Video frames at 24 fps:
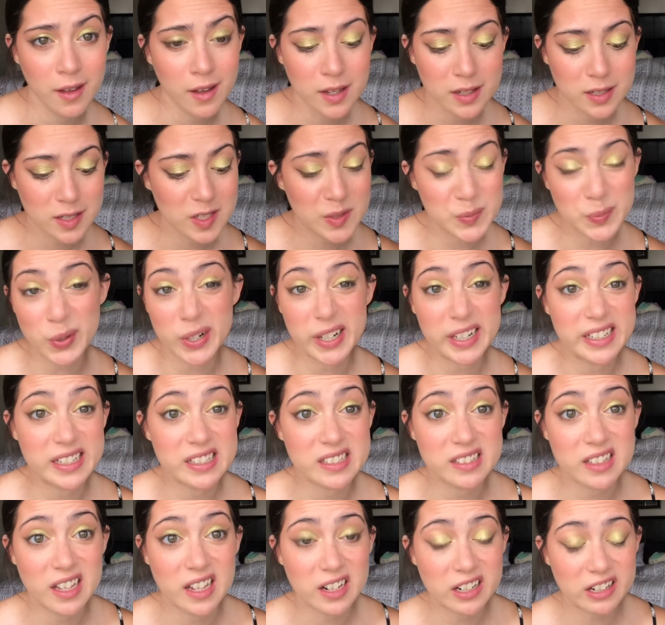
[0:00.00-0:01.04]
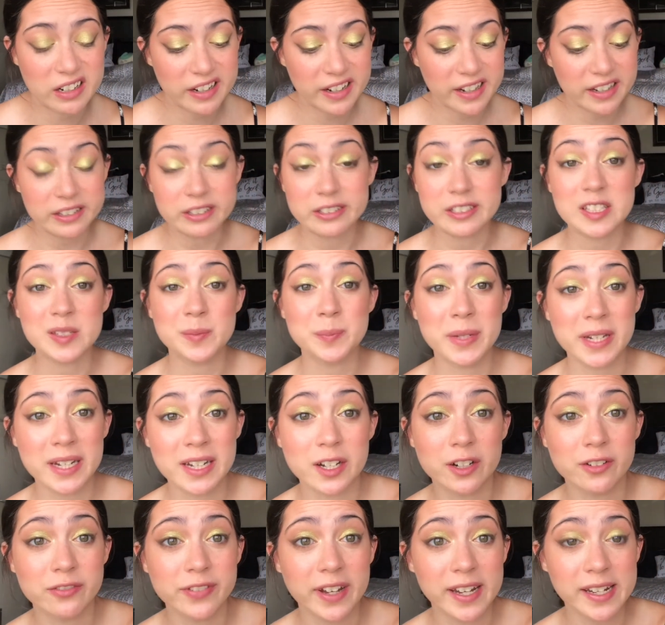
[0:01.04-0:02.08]
Spray isn't that great. It'll spit at
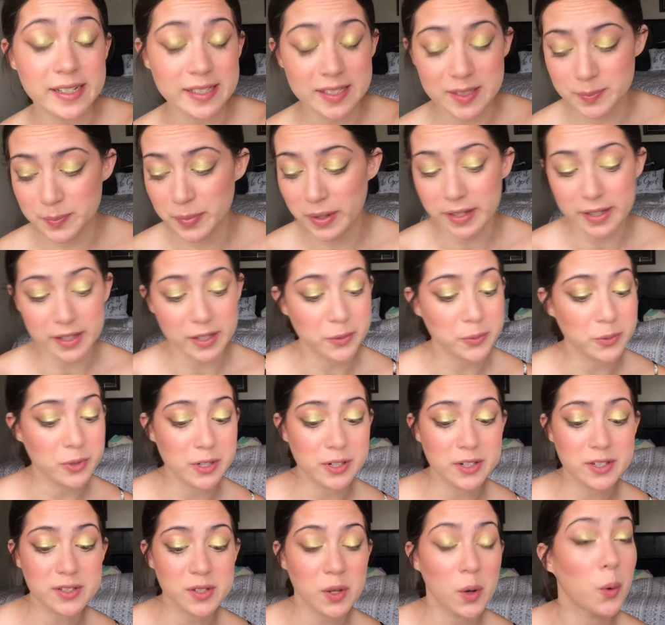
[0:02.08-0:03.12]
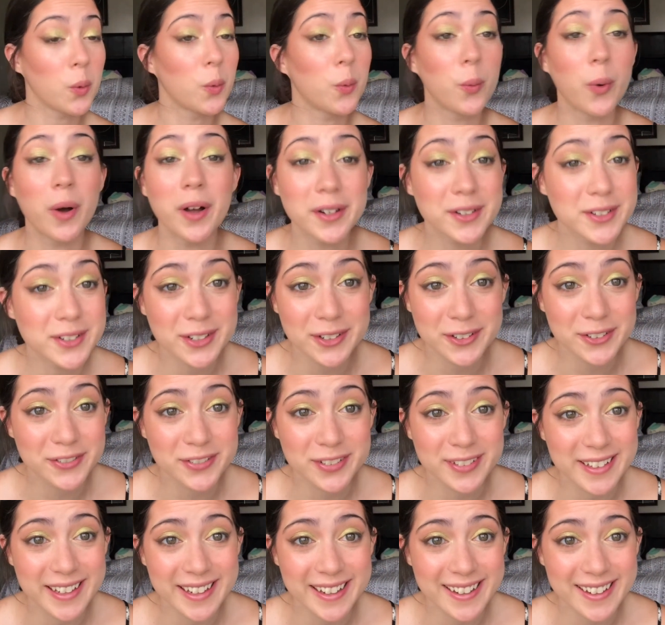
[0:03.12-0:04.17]
your face, but it works
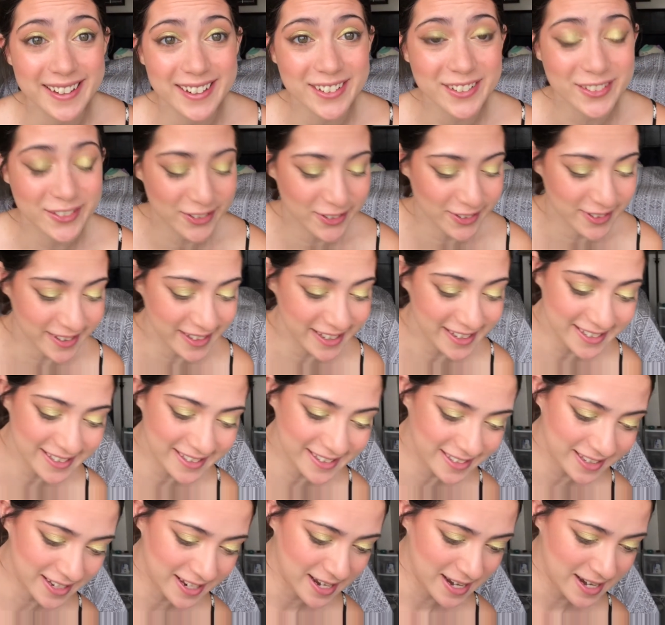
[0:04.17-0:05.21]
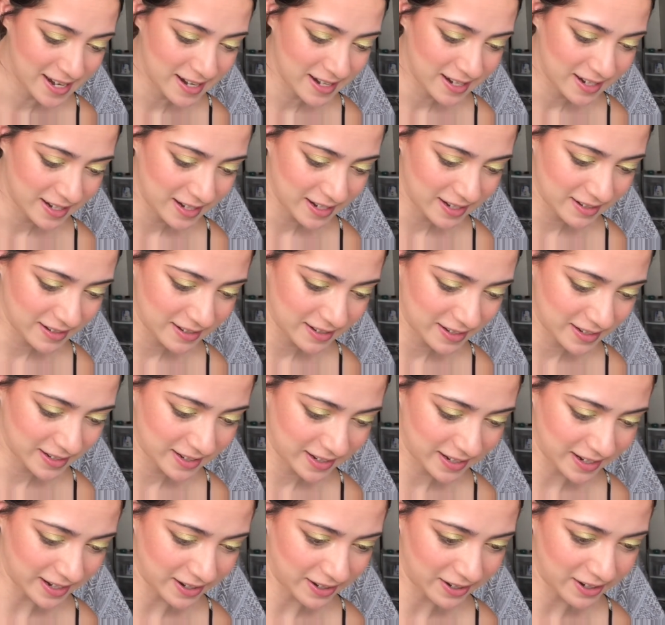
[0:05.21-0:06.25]
wonderfully for this.
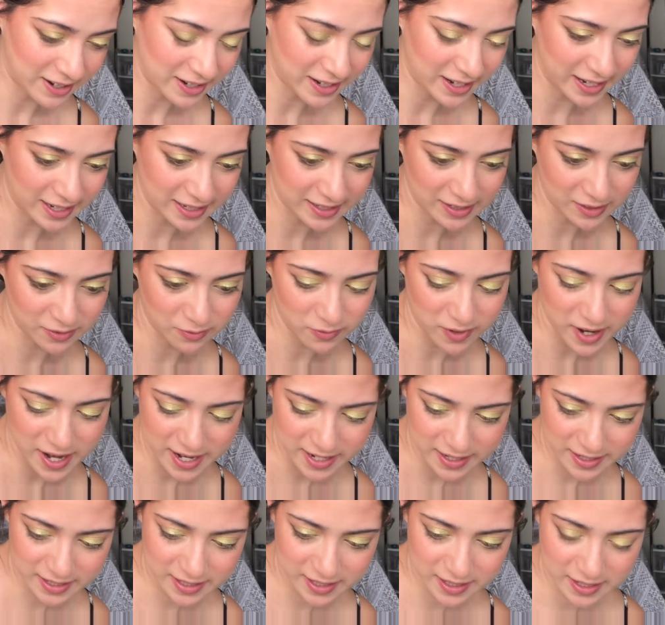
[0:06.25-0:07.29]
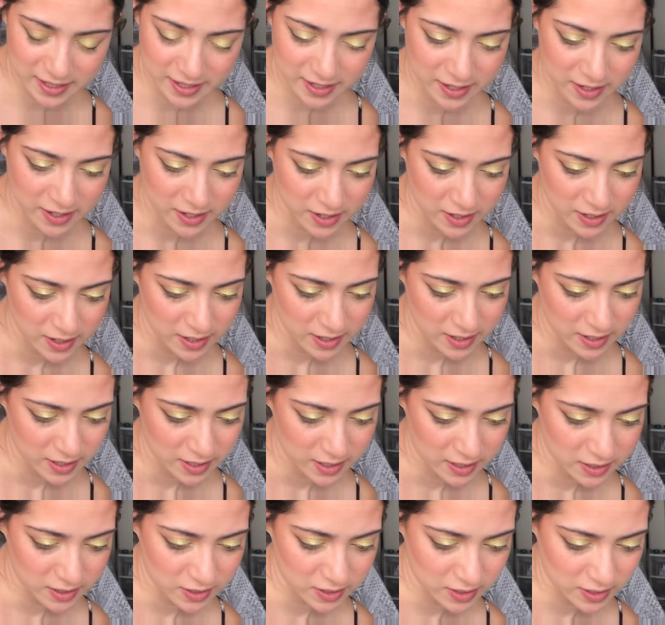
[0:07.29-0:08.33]
Get her nice and wet.
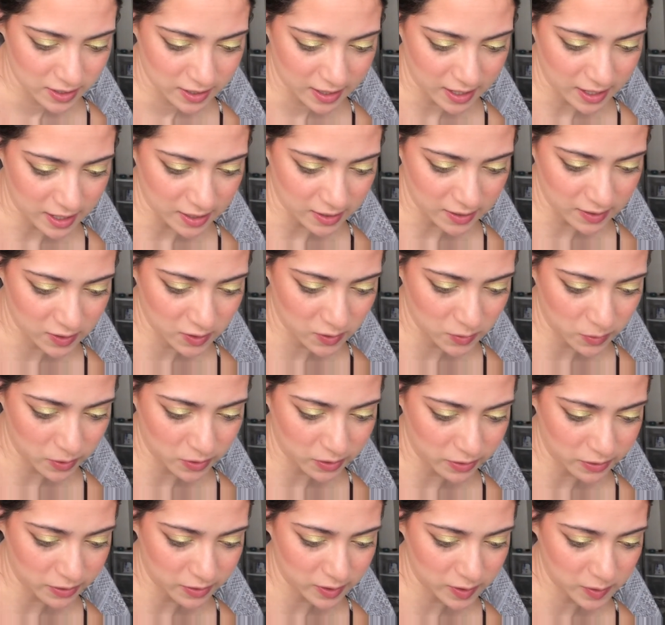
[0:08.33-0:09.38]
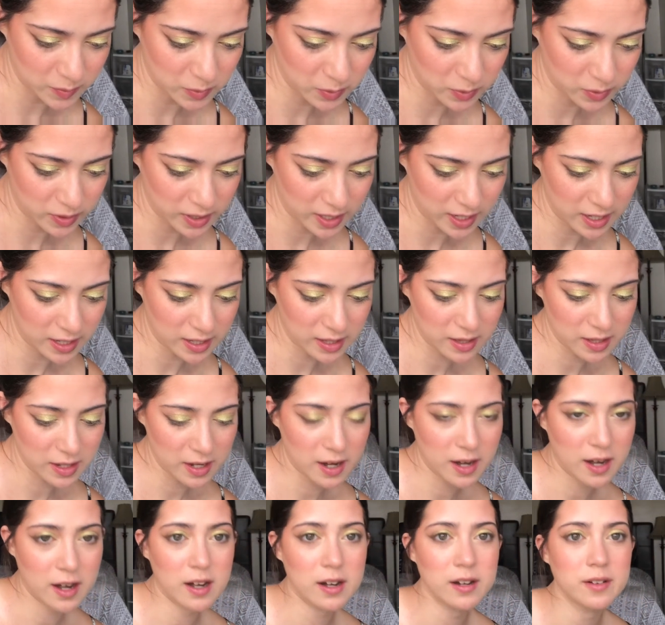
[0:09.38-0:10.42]
Just kind of swirl the spoolie in
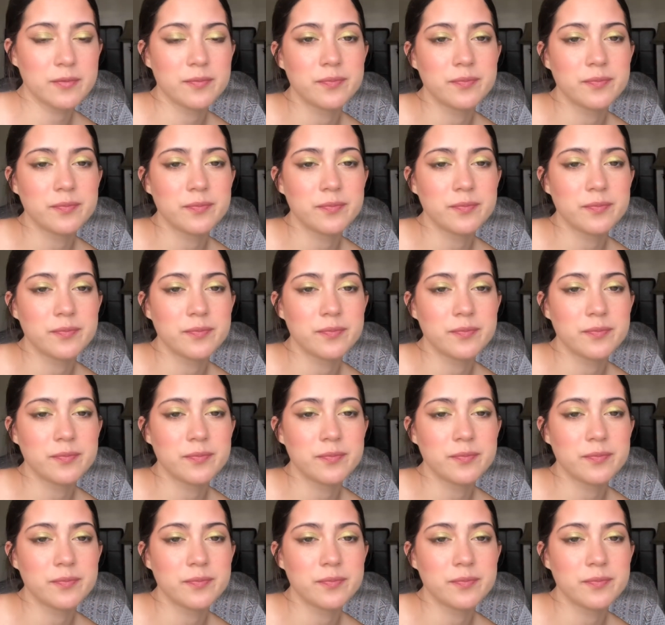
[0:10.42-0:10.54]
there.